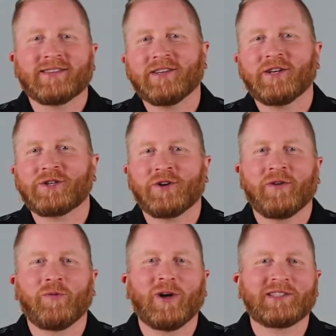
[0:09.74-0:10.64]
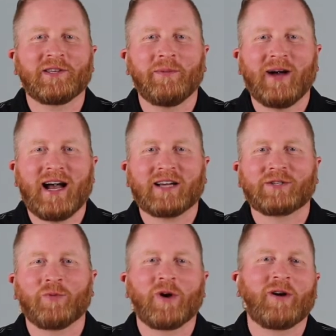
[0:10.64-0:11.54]
edition of What's in the
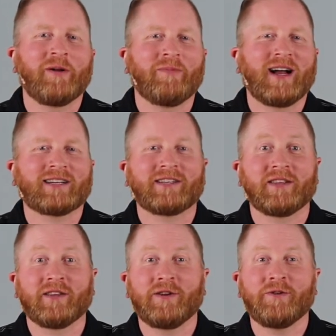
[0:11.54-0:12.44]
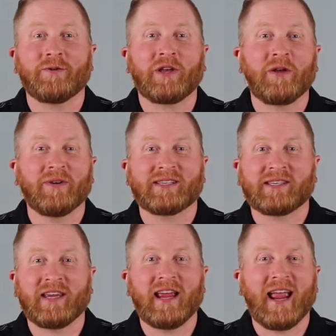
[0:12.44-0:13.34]
Box, we're unboxing the new
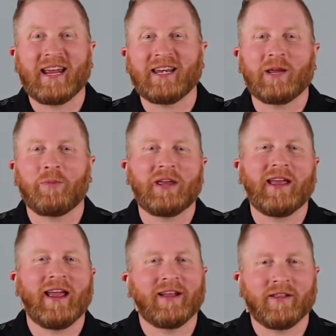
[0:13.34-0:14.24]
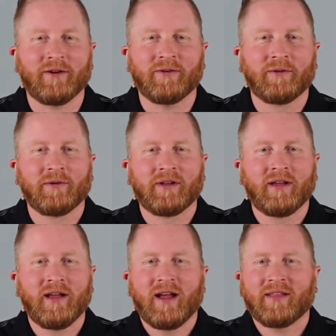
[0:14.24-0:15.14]
QSC AD-P.Halo.
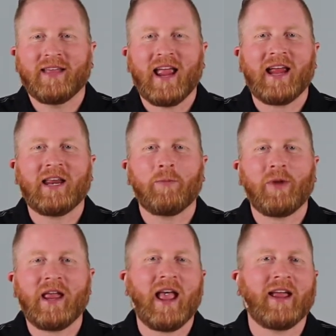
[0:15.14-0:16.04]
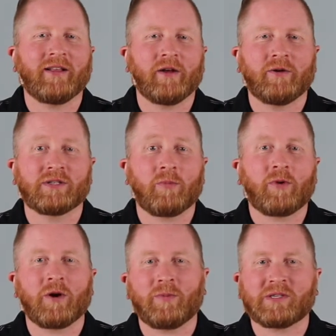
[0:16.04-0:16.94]
The AD-P.Halo is a
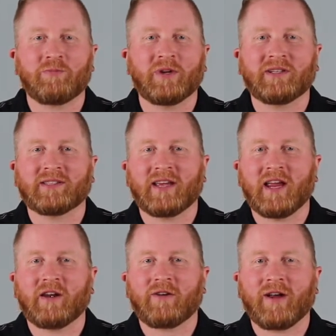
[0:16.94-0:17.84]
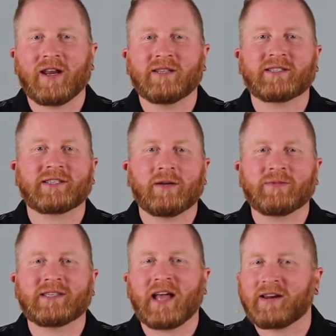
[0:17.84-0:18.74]
purpose-built, integrated
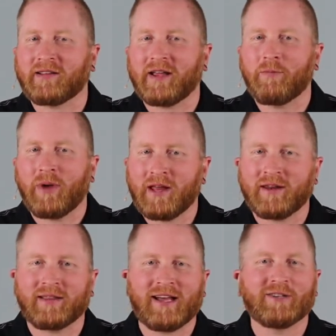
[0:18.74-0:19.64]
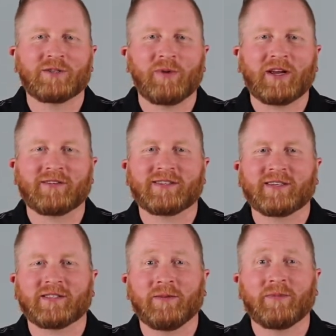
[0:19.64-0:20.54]
sub-satellite pendant loudspeaker
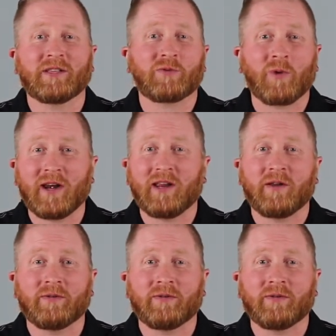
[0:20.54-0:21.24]
system that's ready to